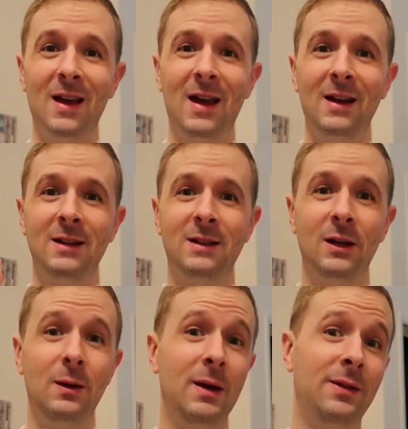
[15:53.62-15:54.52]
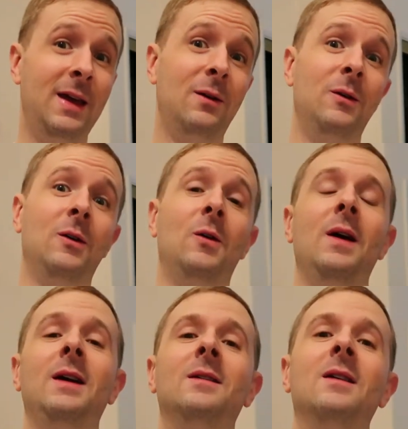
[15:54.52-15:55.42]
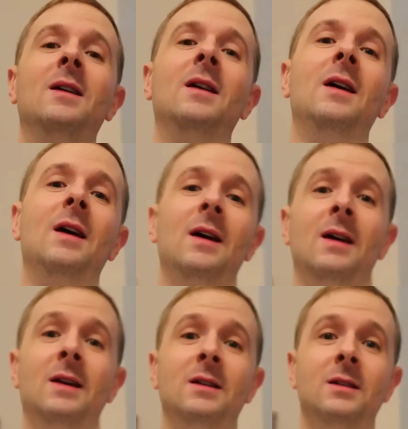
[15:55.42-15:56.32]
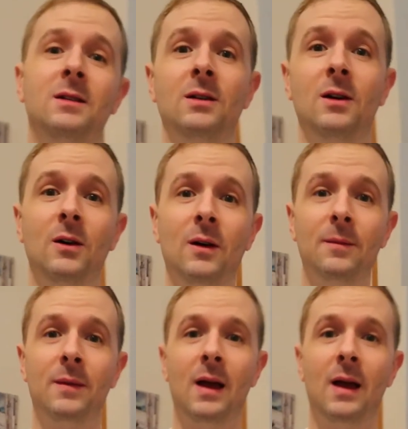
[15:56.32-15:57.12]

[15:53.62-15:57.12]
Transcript: I had to tell you about that real quick. So